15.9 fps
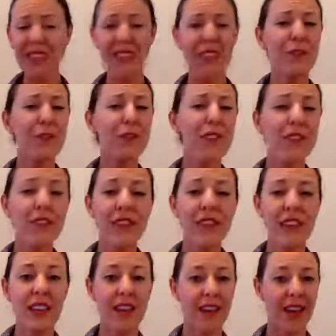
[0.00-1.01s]
if they're
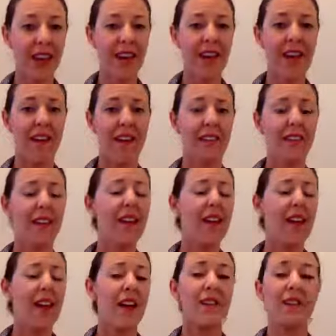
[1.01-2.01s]
living in chaos,
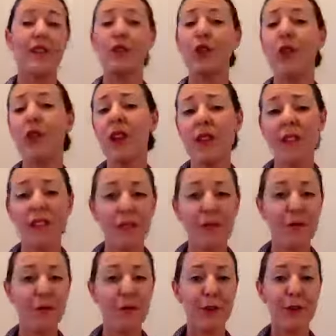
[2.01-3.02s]
if they don't have
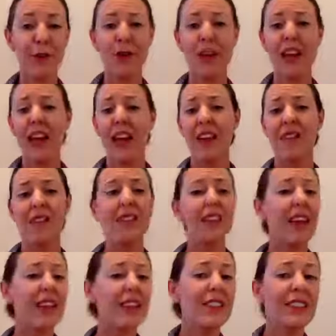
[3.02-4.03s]
enough food, if the
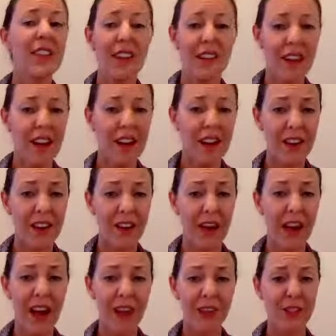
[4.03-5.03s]
lights aren't on in their
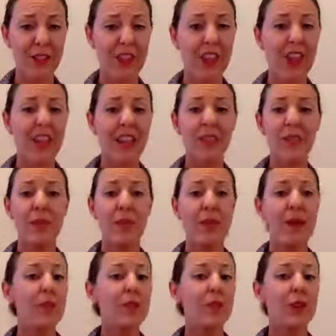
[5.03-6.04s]
house to
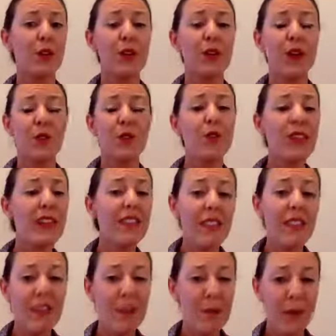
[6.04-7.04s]
be able to read
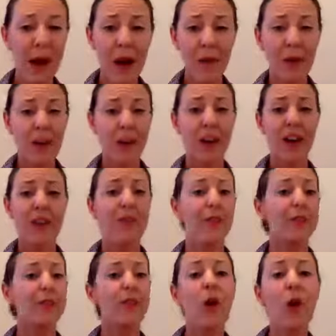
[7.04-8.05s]
the thermometer, if
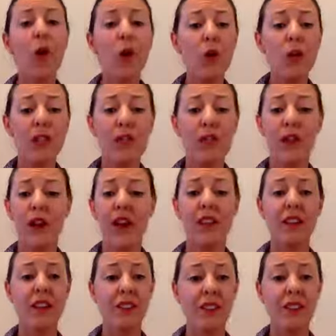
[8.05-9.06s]
it's cold, if they're
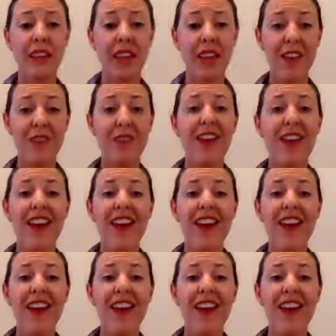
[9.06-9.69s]
unsafe,